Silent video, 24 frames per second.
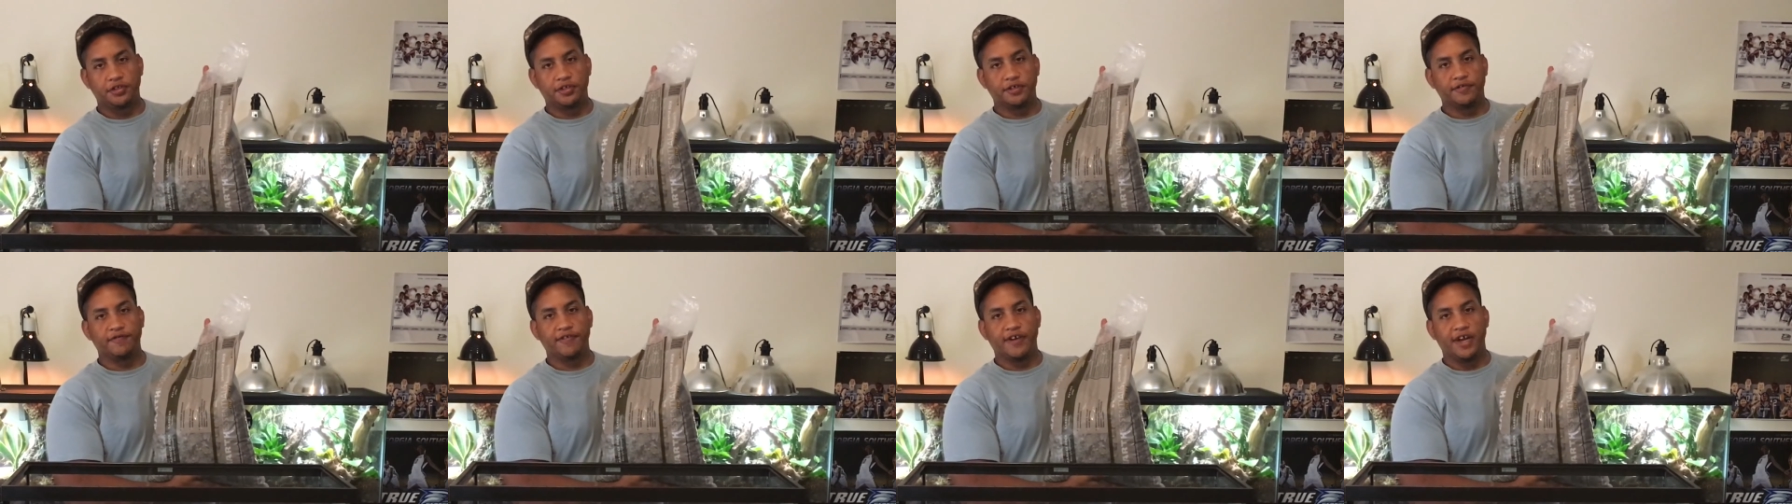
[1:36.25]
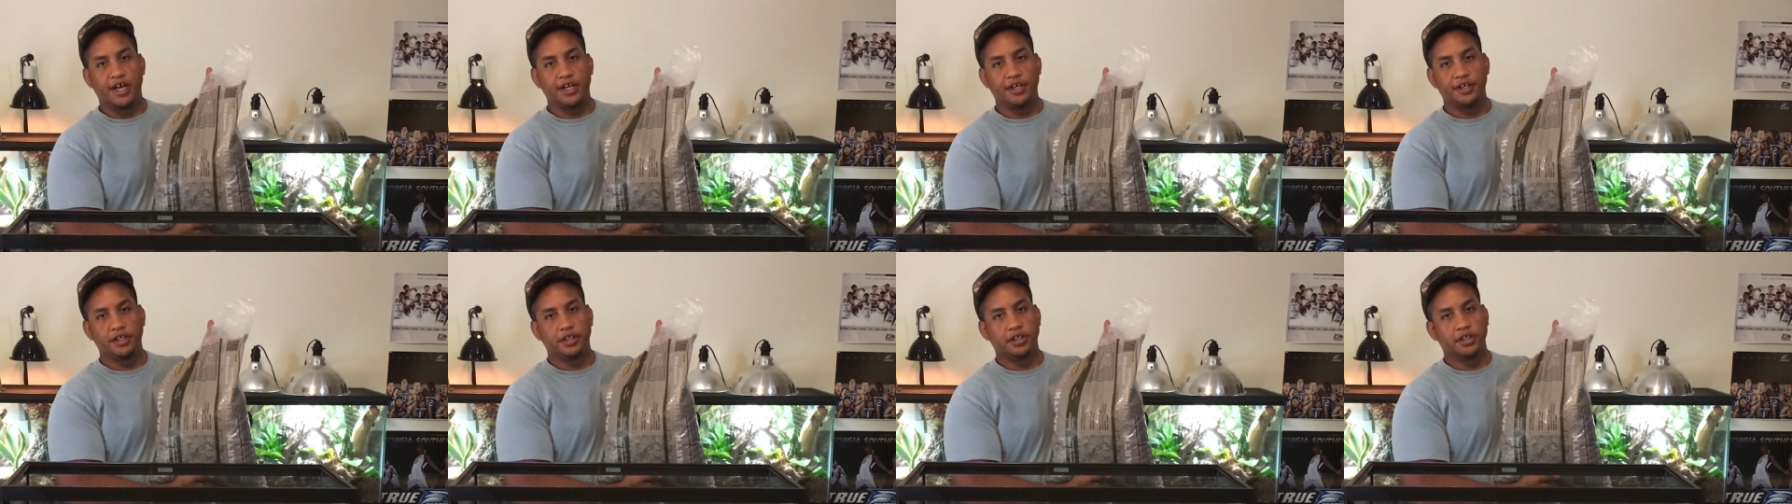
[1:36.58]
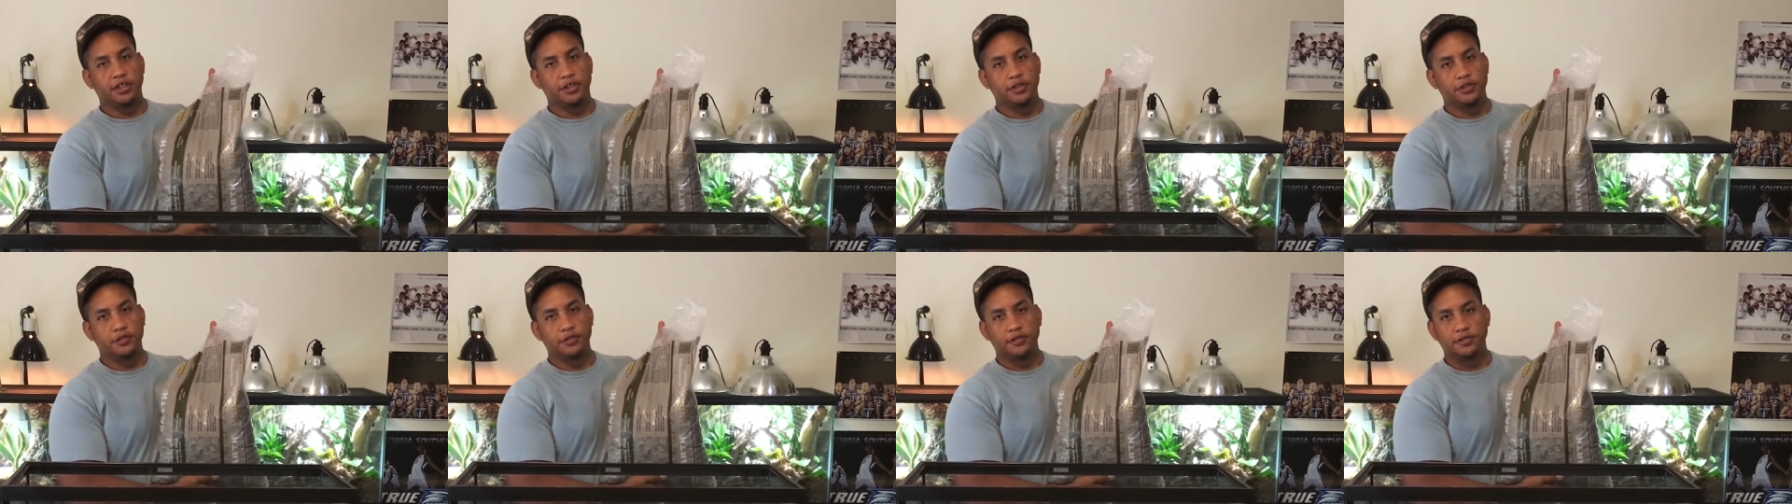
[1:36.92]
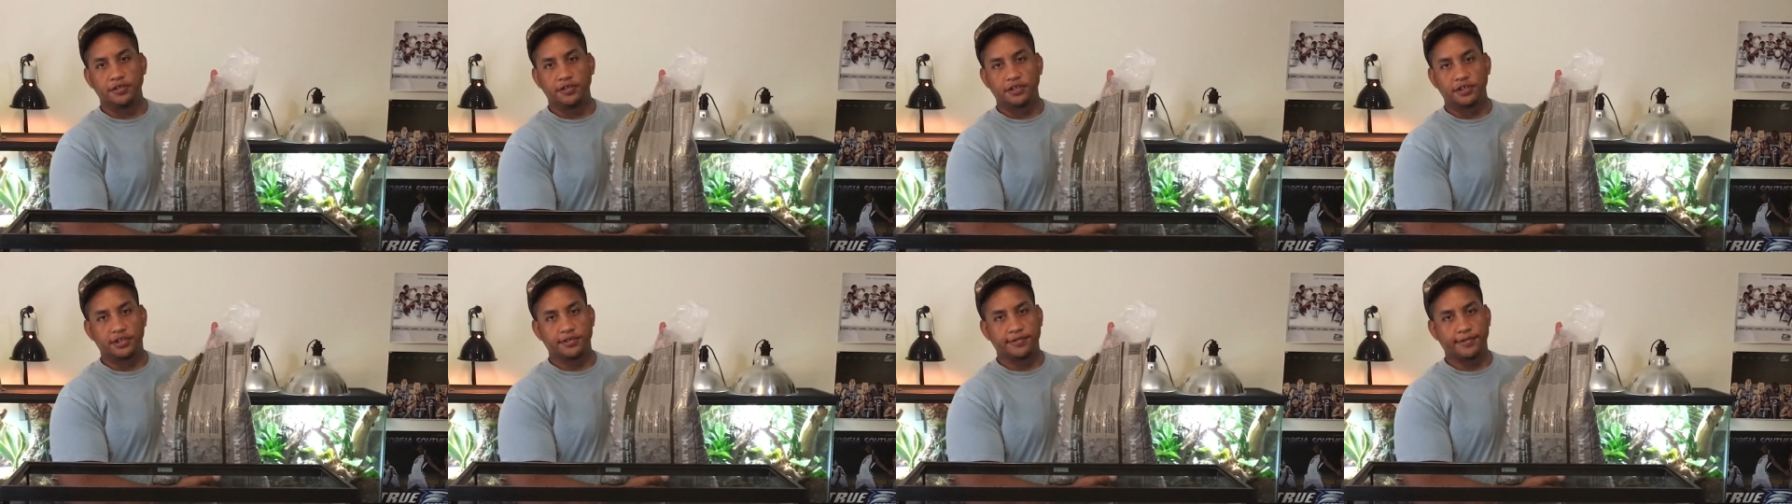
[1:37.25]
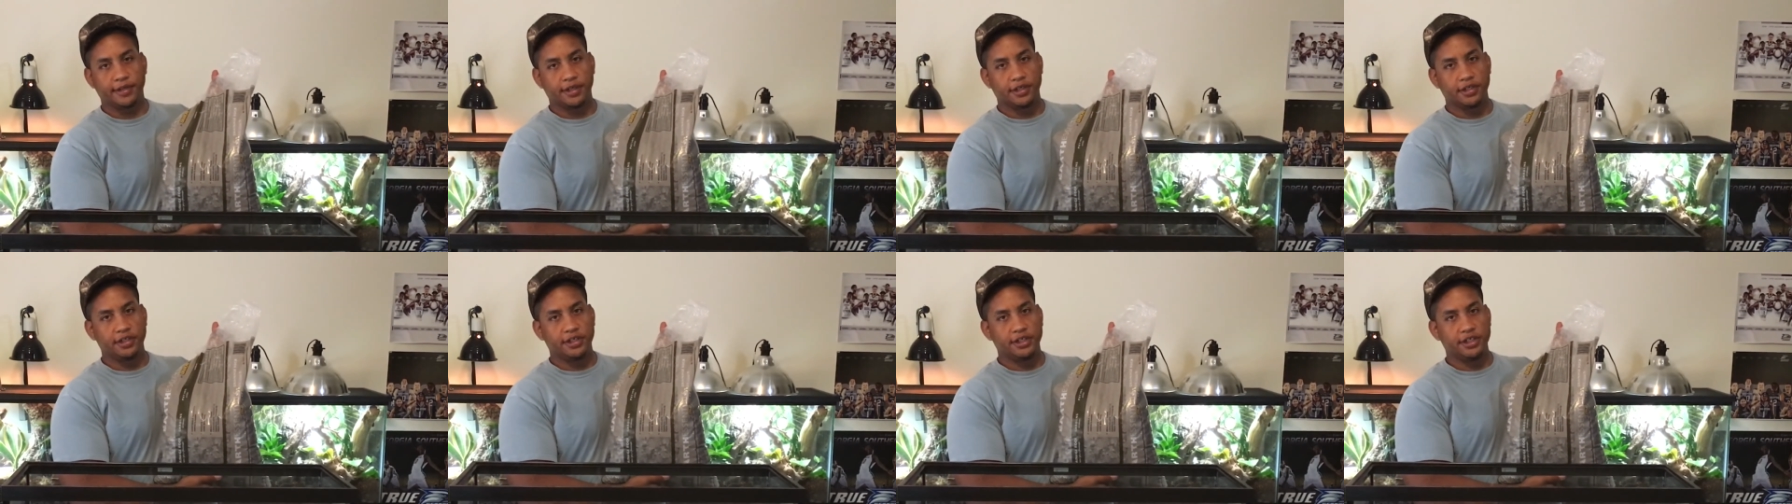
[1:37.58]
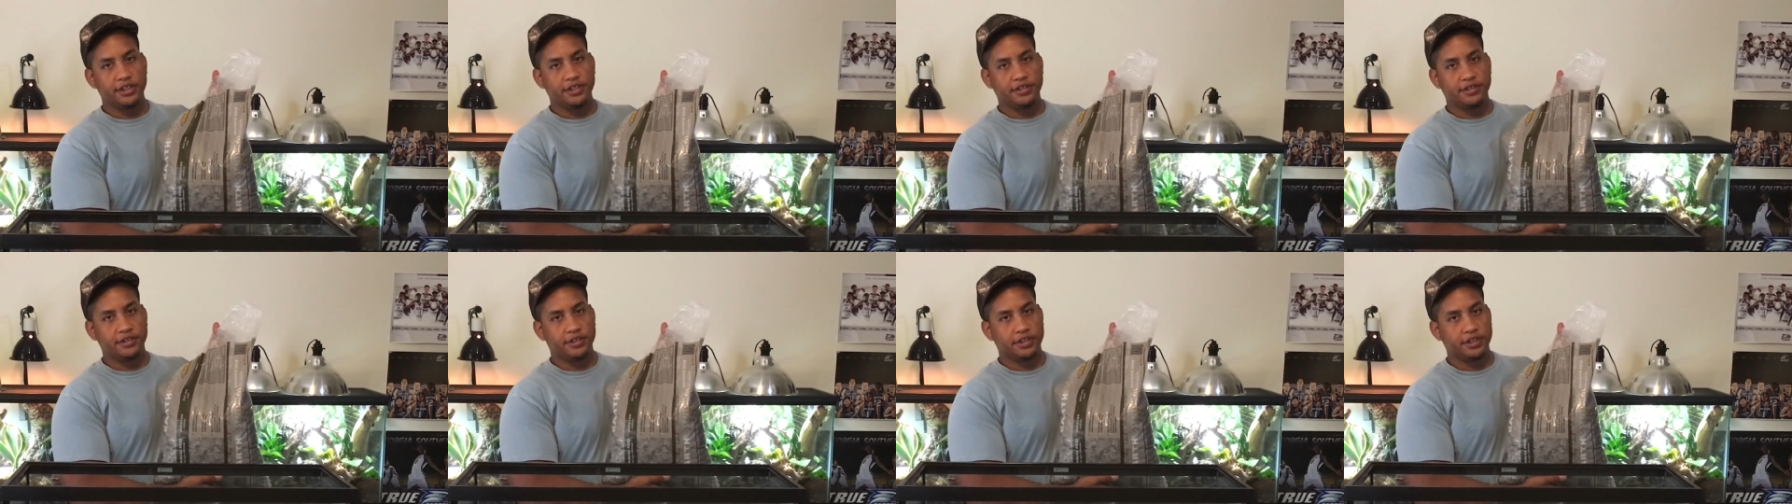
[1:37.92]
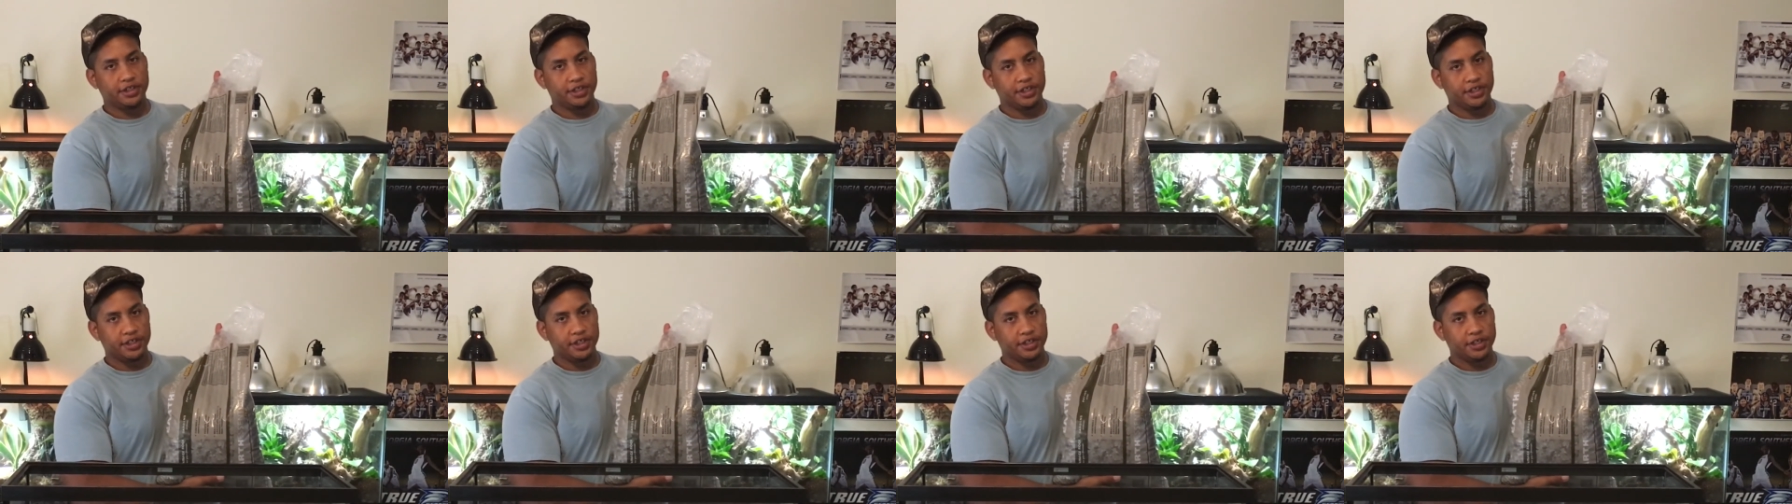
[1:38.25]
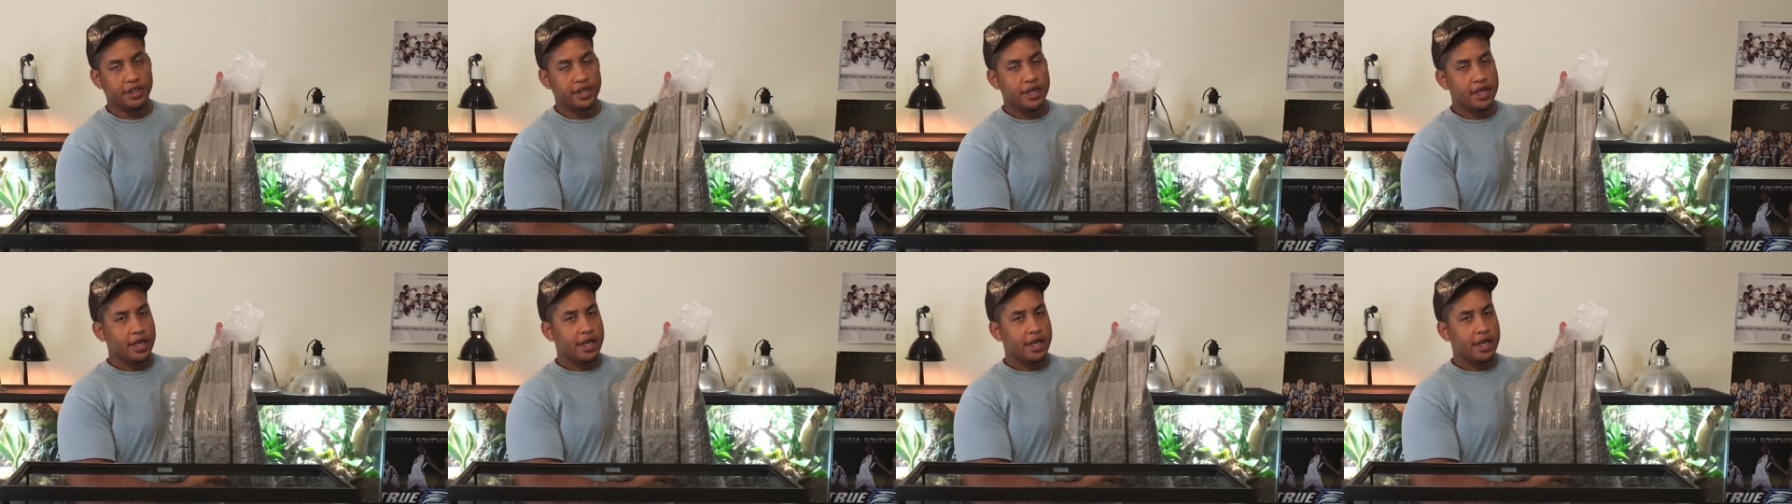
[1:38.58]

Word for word: can find at Lowe's. It's fairly easy to get.